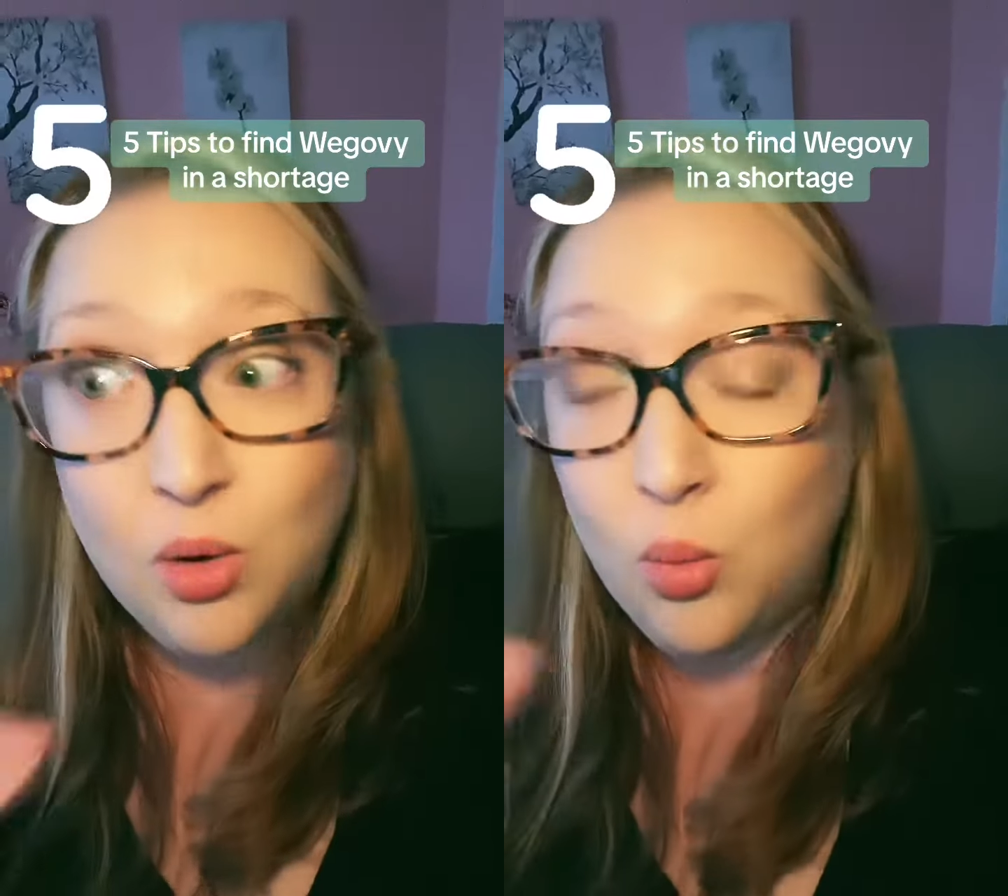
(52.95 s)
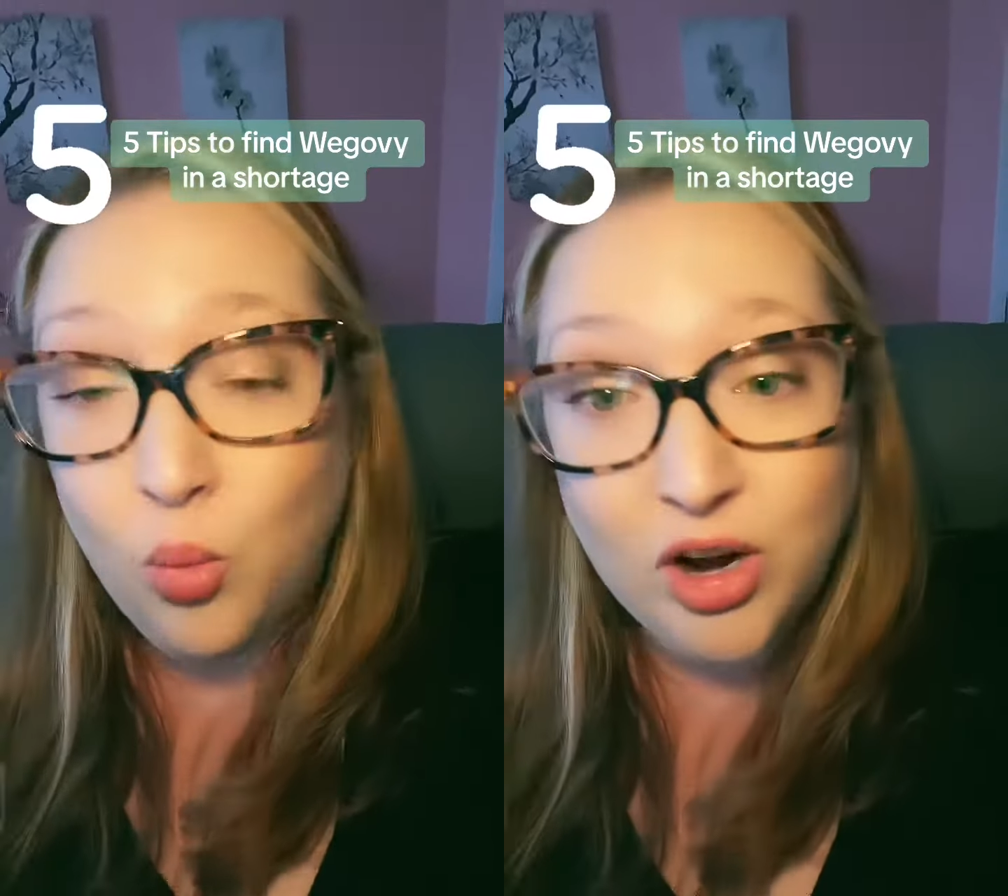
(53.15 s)

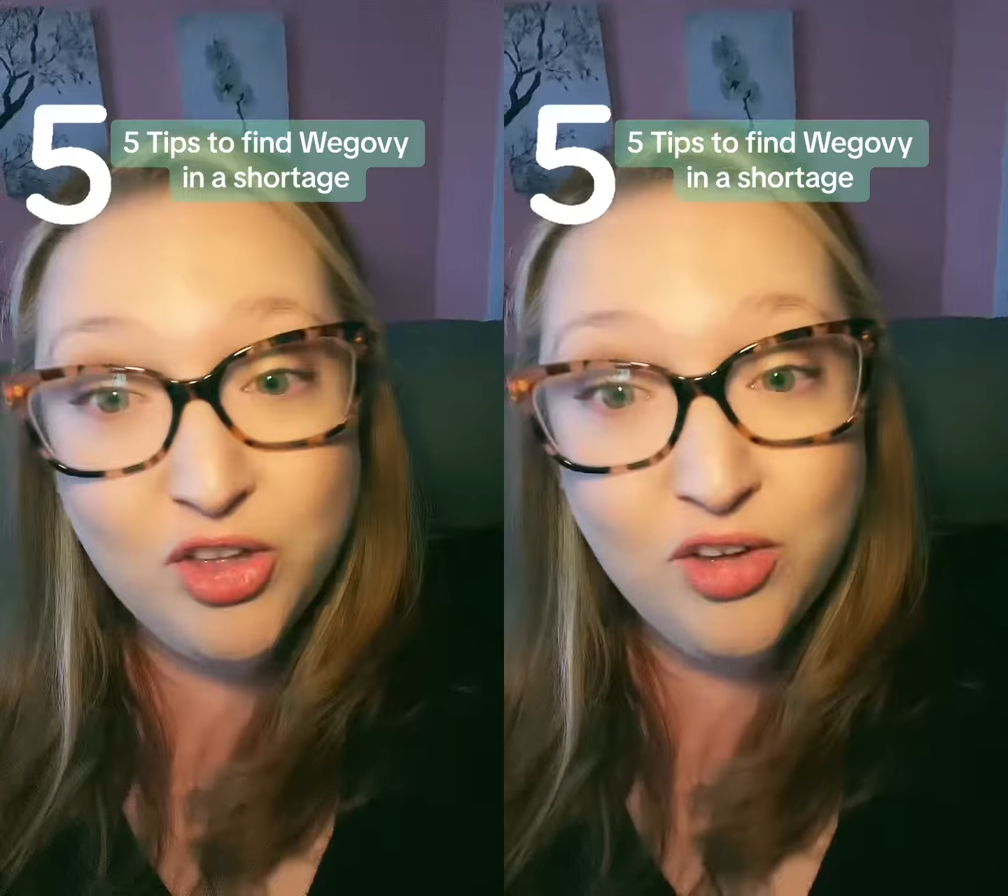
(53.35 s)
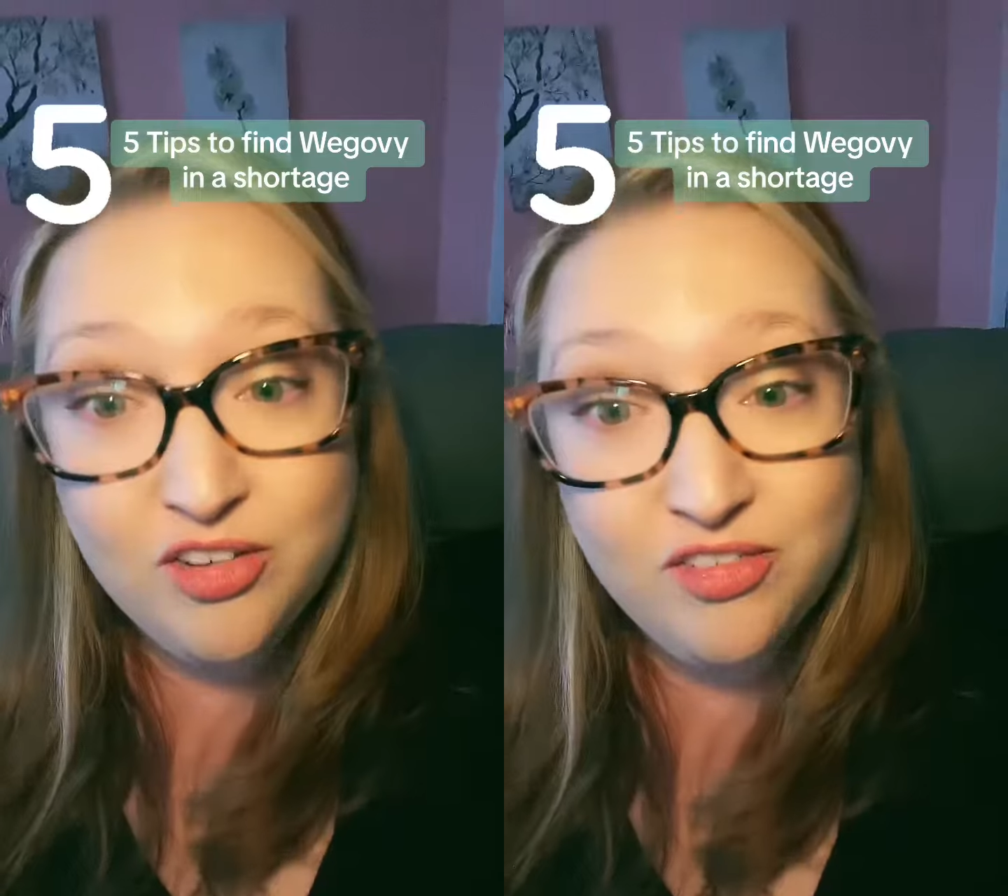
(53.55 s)
where you
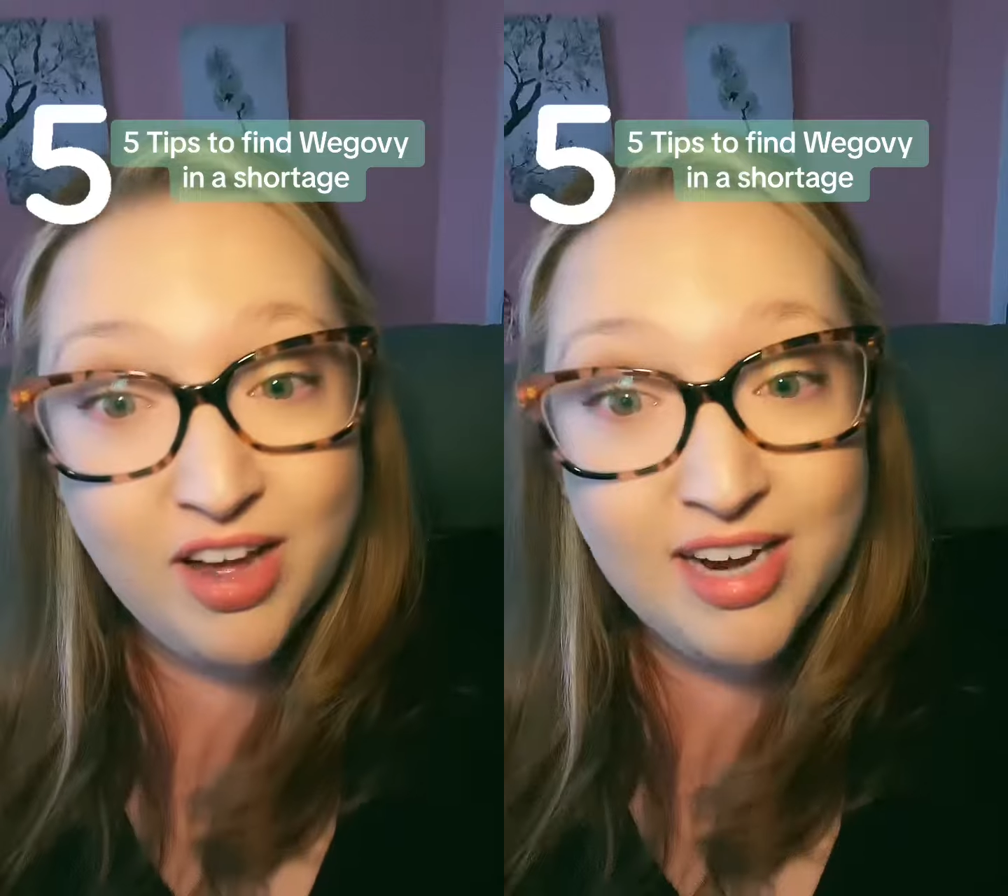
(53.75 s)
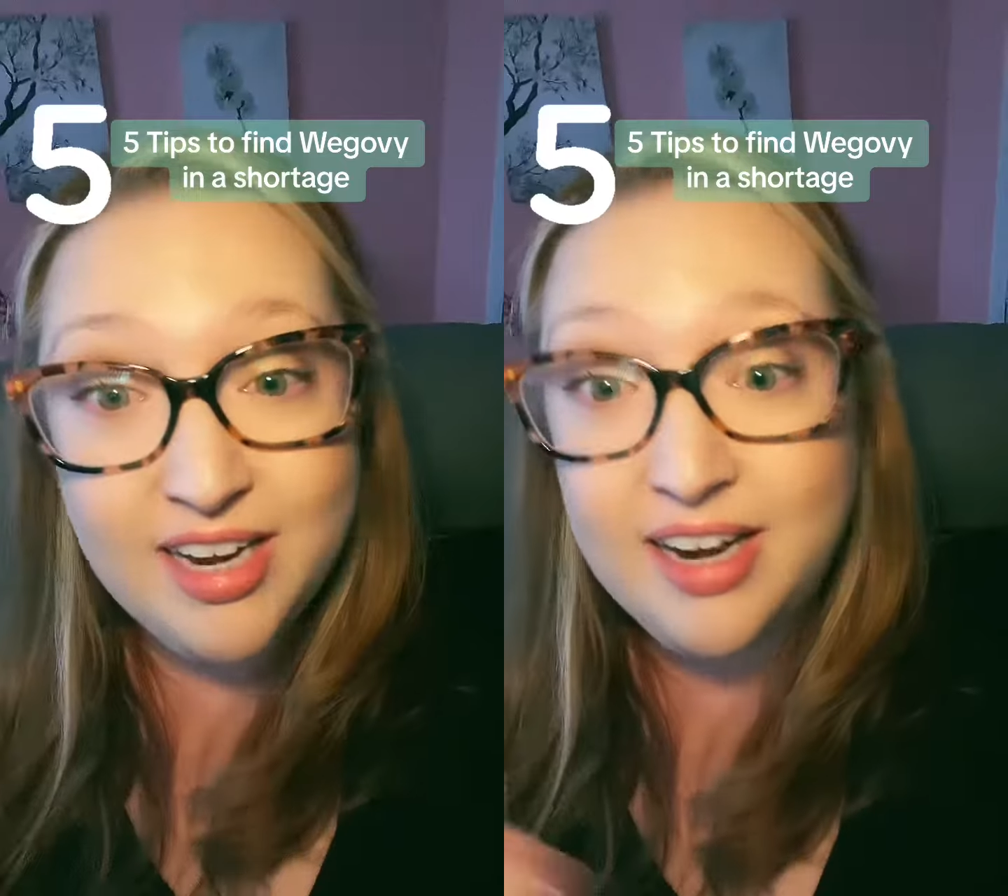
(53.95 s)
can
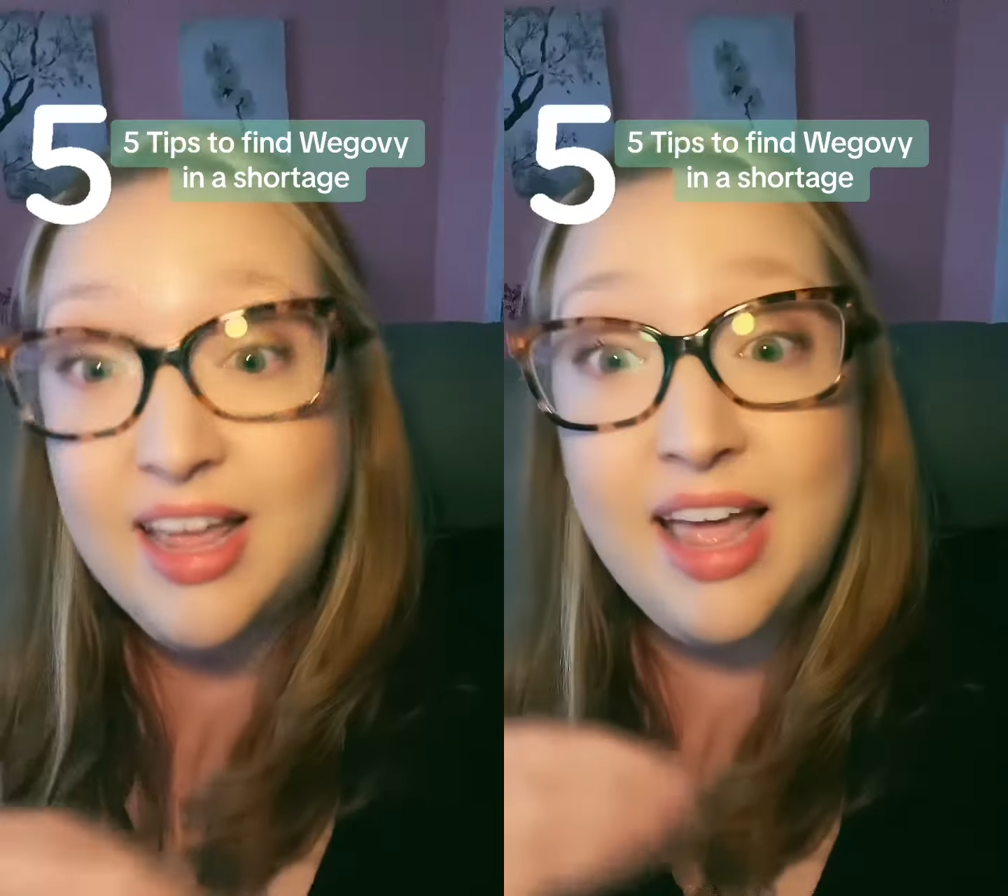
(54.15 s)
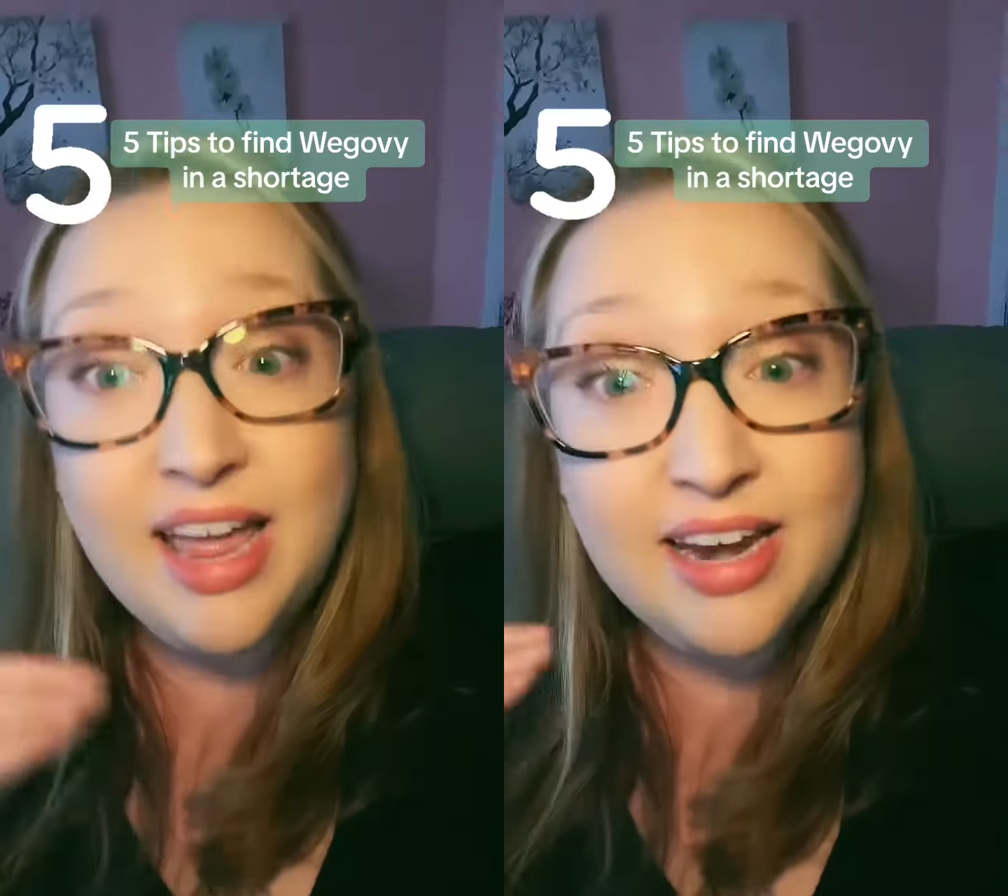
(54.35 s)
find it,
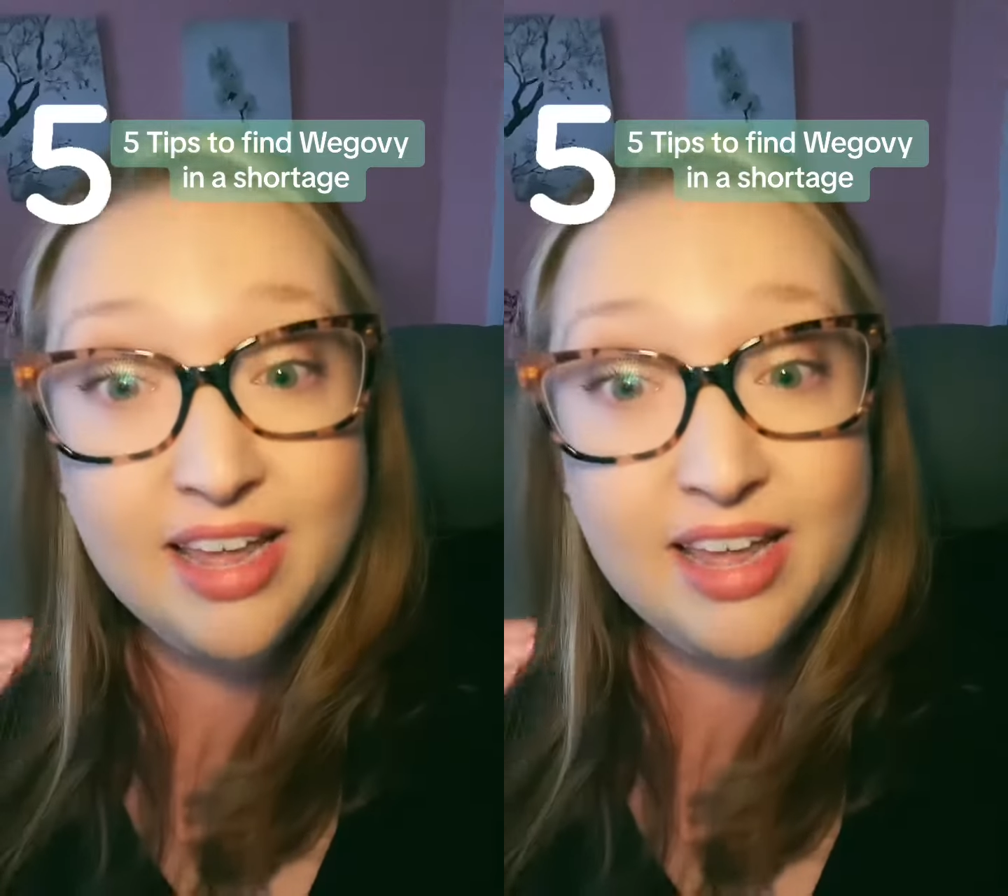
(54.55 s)
and